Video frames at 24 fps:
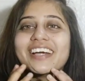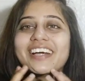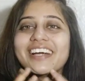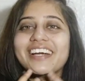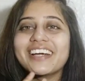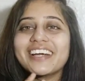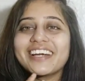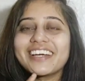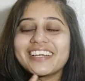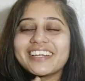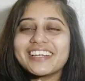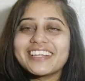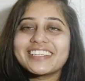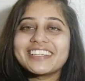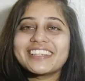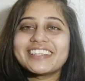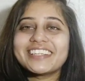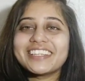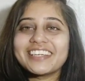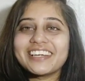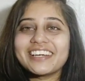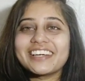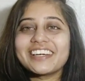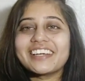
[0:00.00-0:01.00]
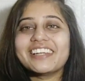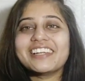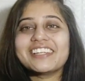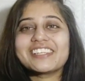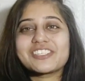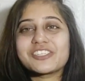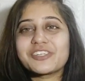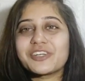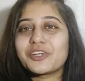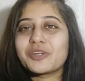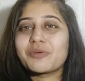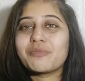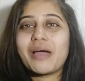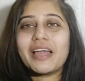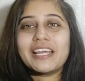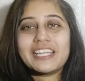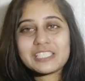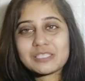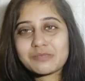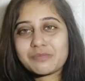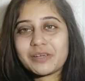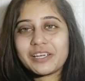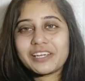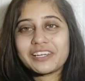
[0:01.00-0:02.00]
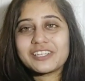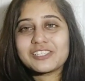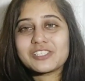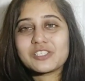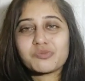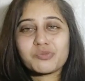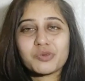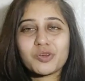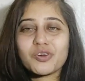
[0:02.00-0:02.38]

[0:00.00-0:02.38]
listening to my experience,